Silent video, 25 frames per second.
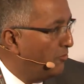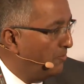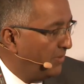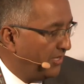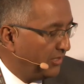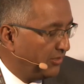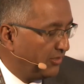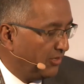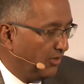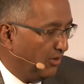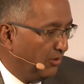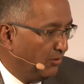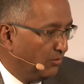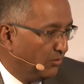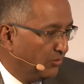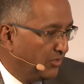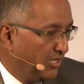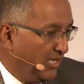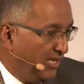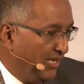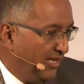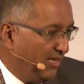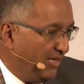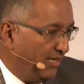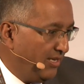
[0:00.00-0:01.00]
Mint Gold,
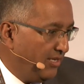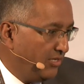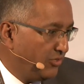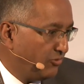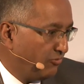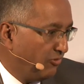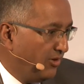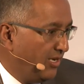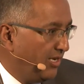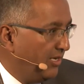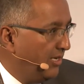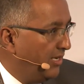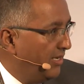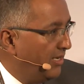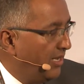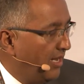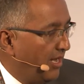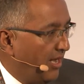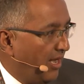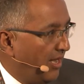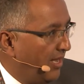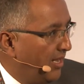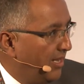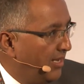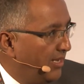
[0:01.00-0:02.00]
is really
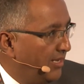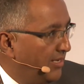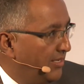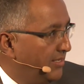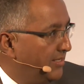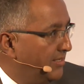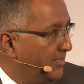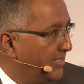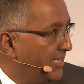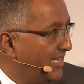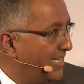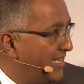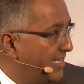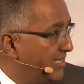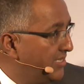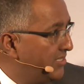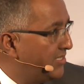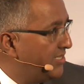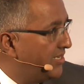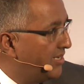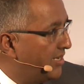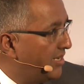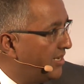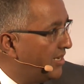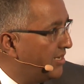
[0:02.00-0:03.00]
a
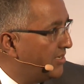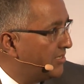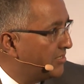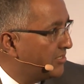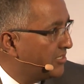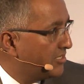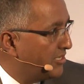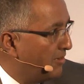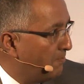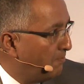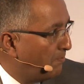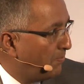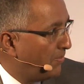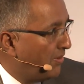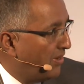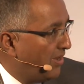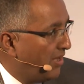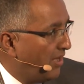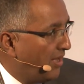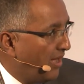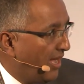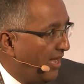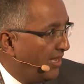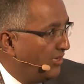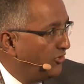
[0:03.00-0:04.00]
easier,
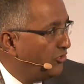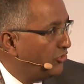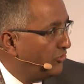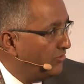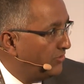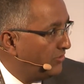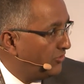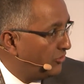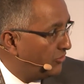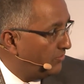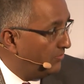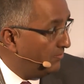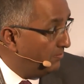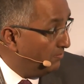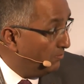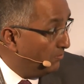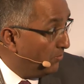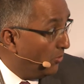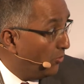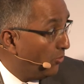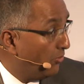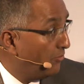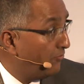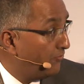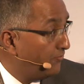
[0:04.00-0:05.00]
simpler and
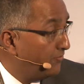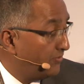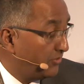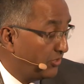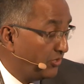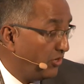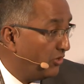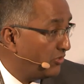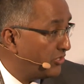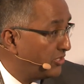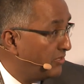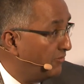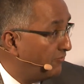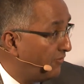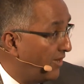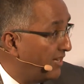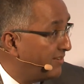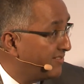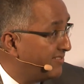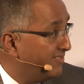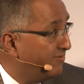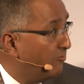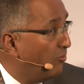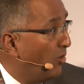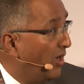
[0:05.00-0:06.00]
more
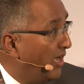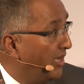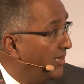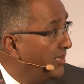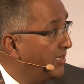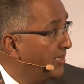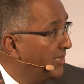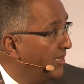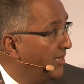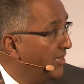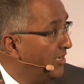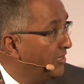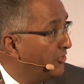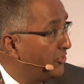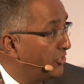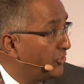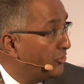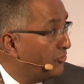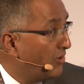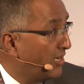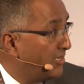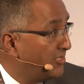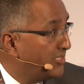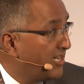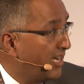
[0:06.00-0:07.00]
cost-effective way to
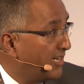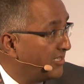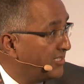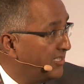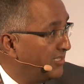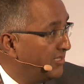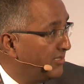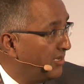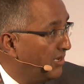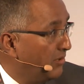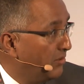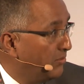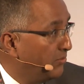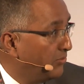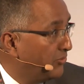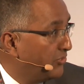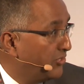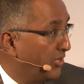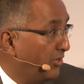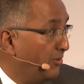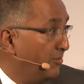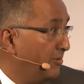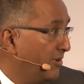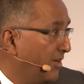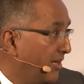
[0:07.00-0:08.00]
transact in gold.
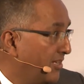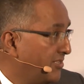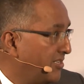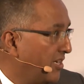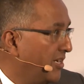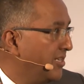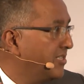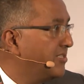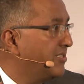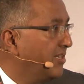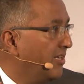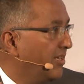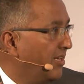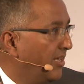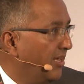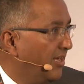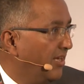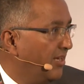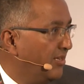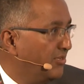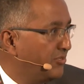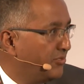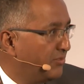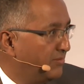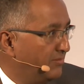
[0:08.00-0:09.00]
So as I sit
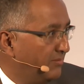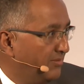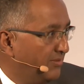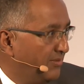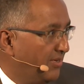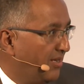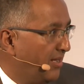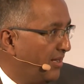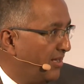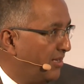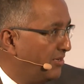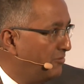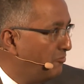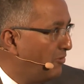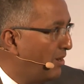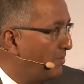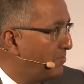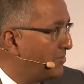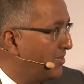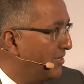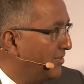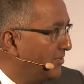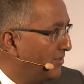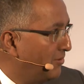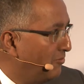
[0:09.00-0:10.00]
here as
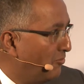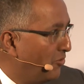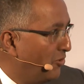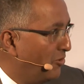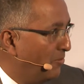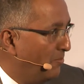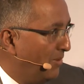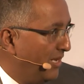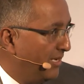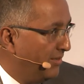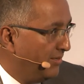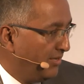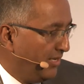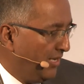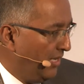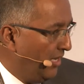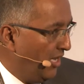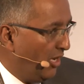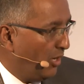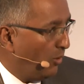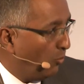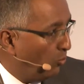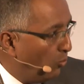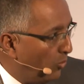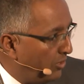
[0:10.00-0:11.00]
representing the Royal Mint,
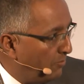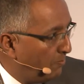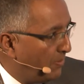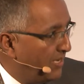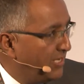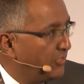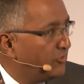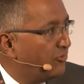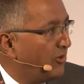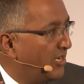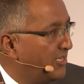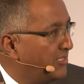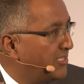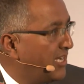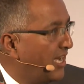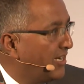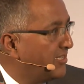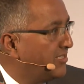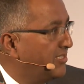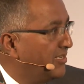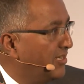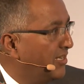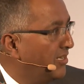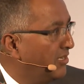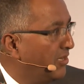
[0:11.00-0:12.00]
we've been
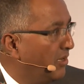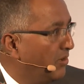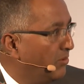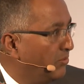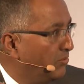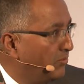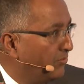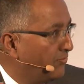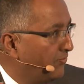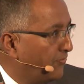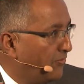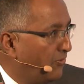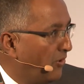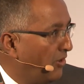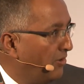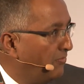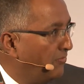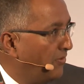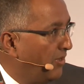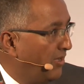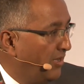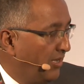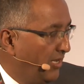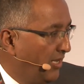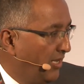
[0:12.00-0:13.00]
transacting in gold for over